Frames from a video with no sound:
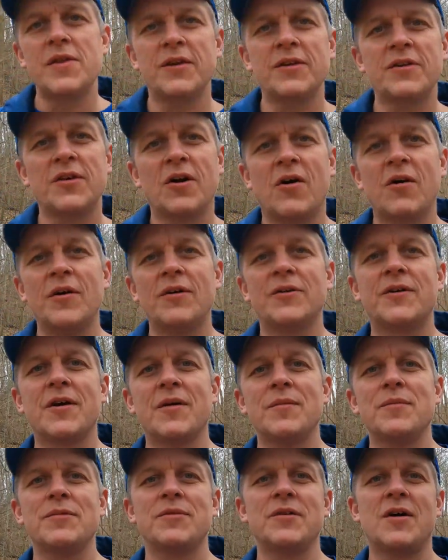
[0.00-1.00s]
things that always
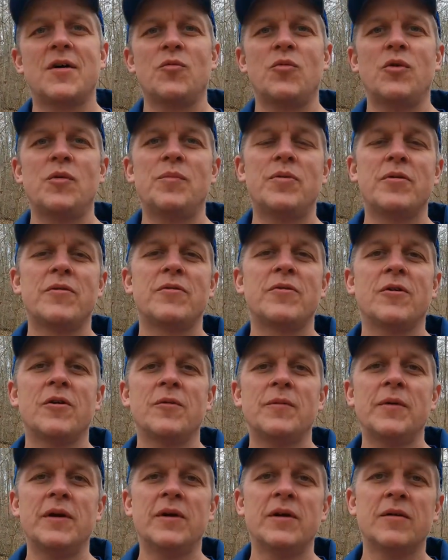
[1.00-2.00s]
comes up when
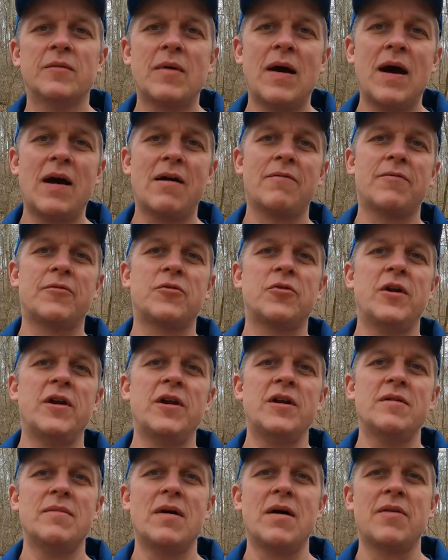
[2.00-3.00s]
performing MAF
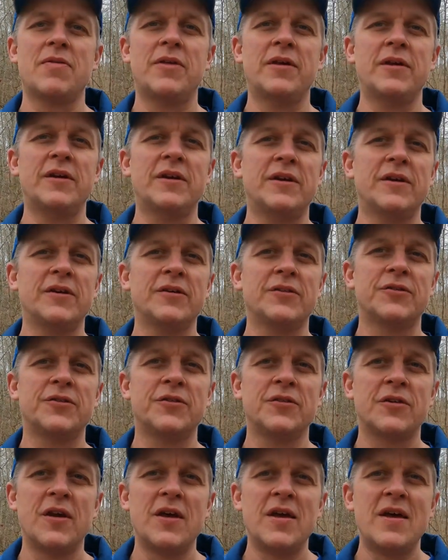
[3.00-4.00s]
training method
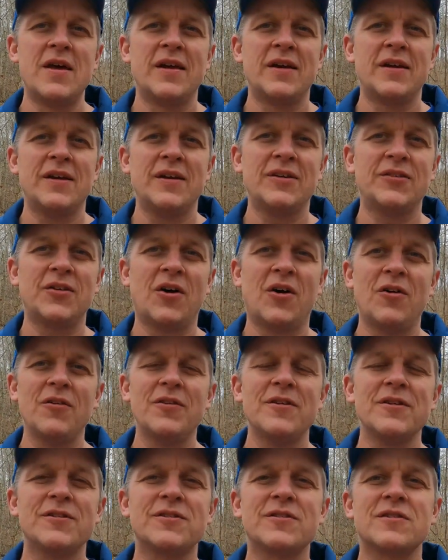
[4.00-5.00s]
is all
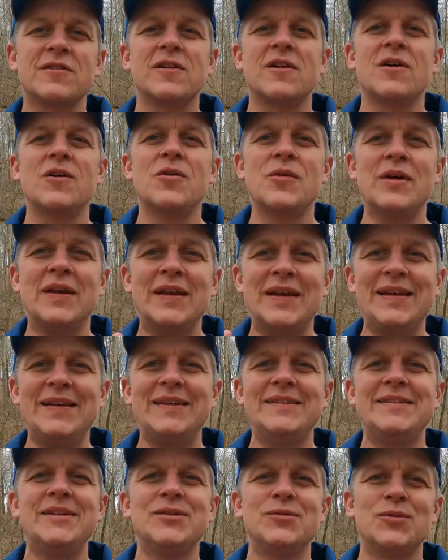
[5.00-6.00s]
this slow and
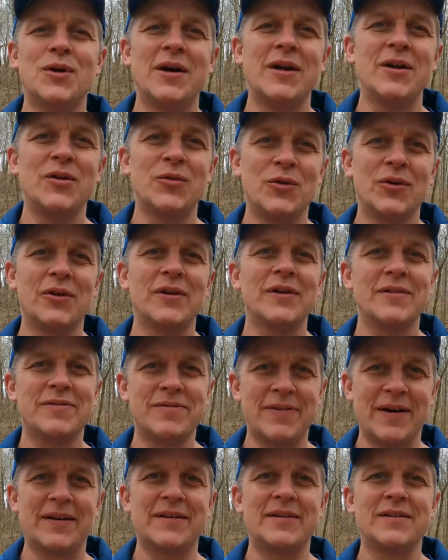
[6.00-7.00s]
easy running really
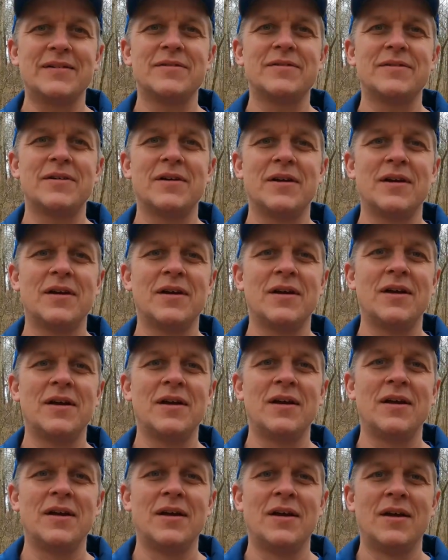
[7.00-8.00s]
effective?
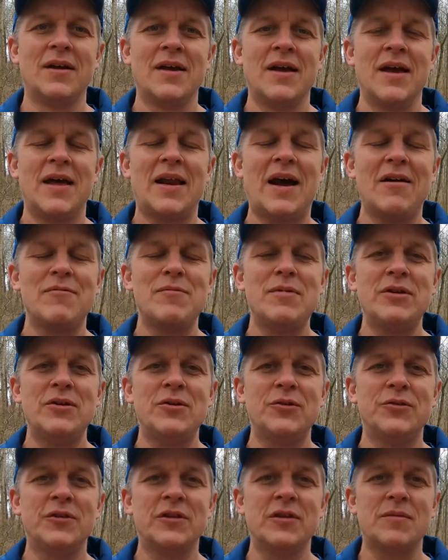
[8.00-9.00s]
And I've been
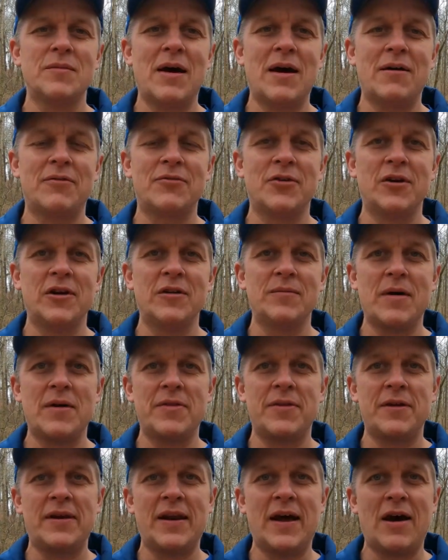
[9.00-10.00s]
using the MAF training
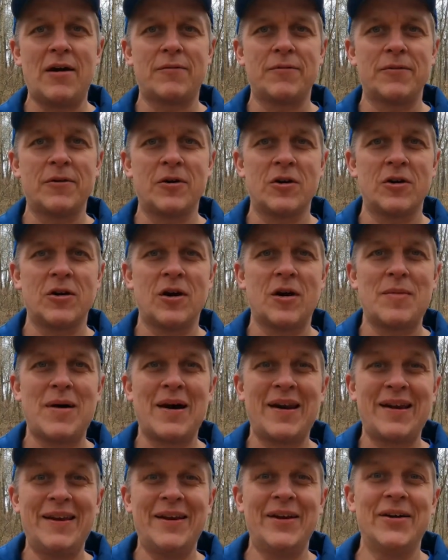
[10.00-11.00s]
method now for
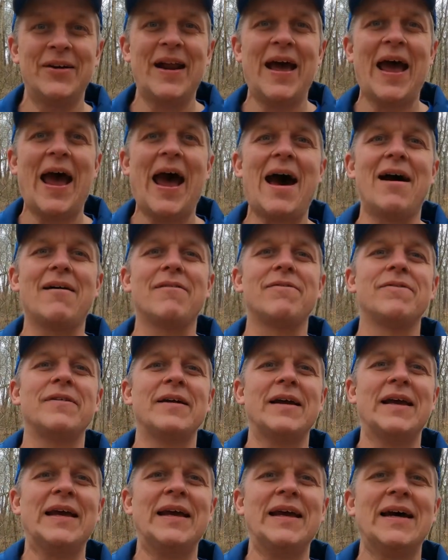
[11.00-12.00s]
about 1.5 years.
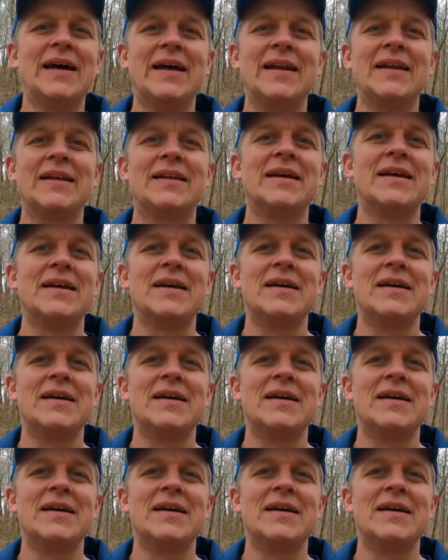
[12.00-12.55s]
And